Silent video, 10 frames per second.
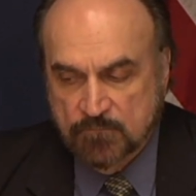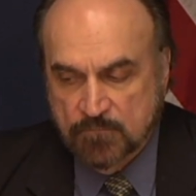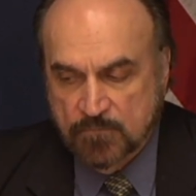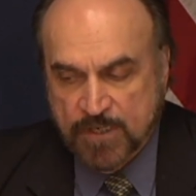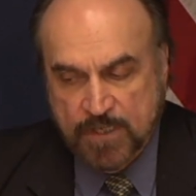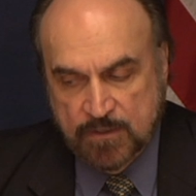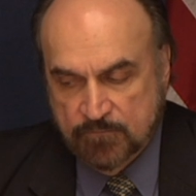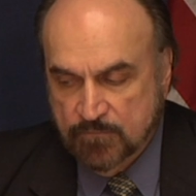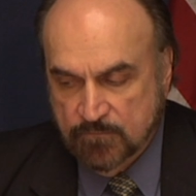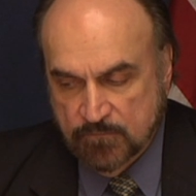We
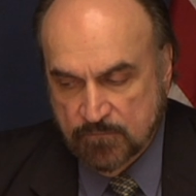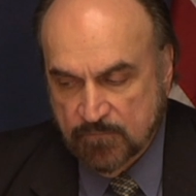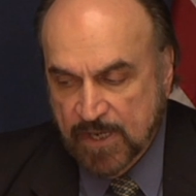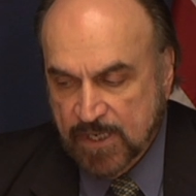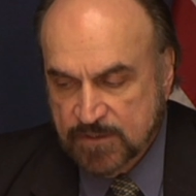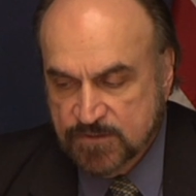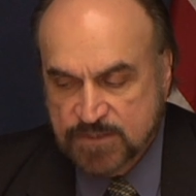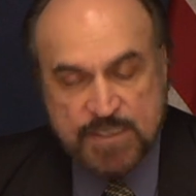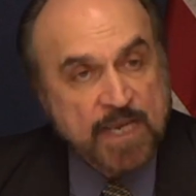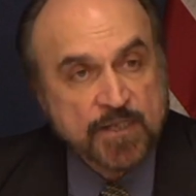made
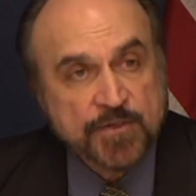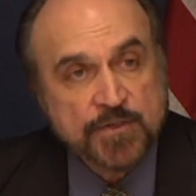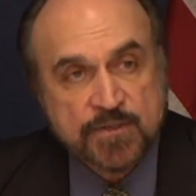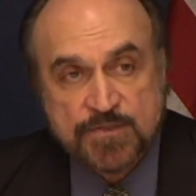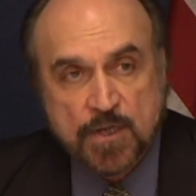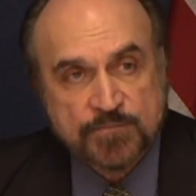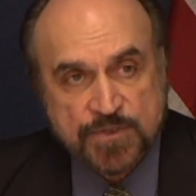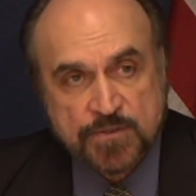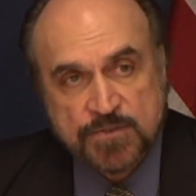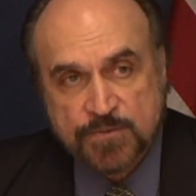standard
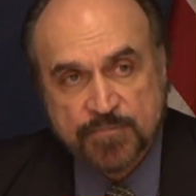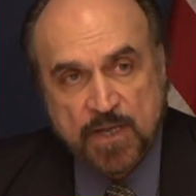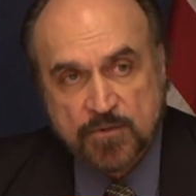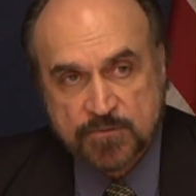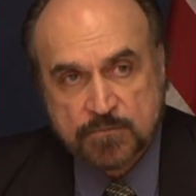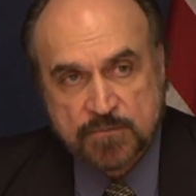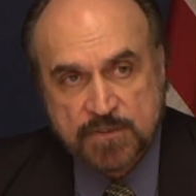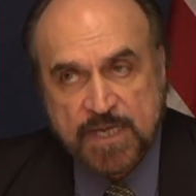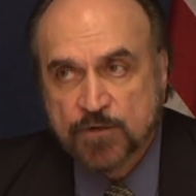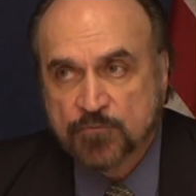assumptions about
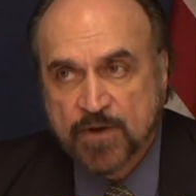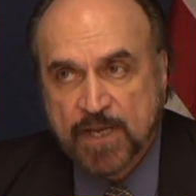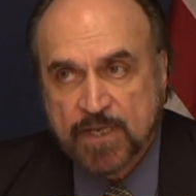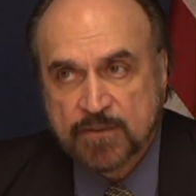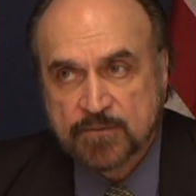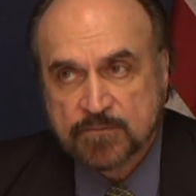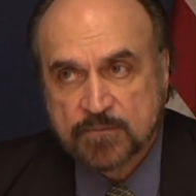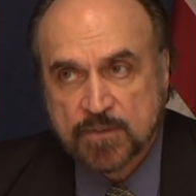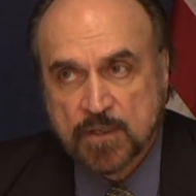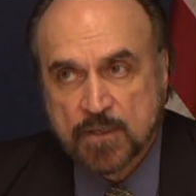debt rate,
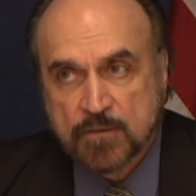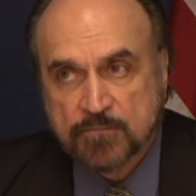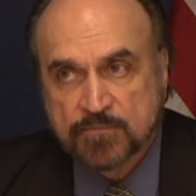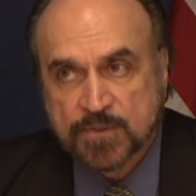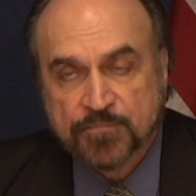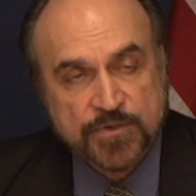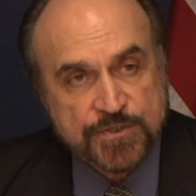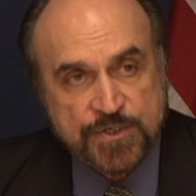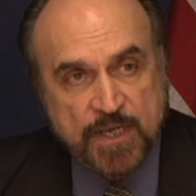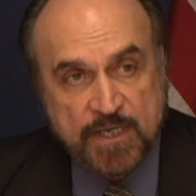
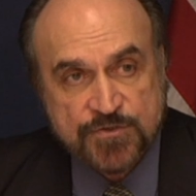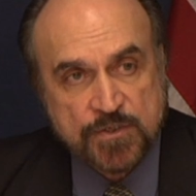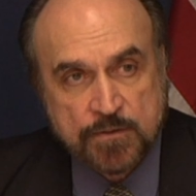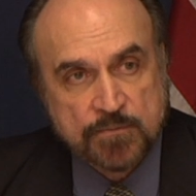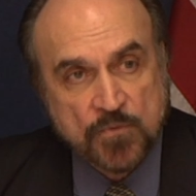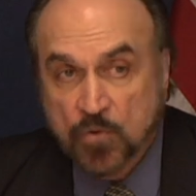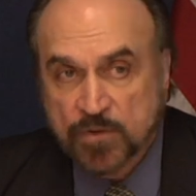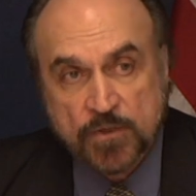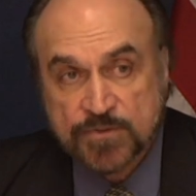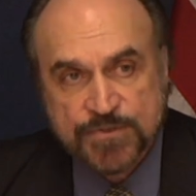depreciation, all
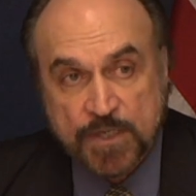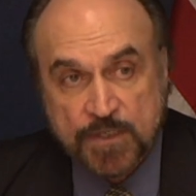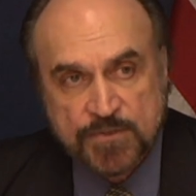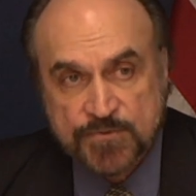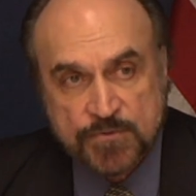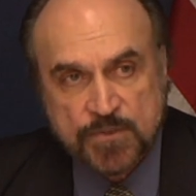those things.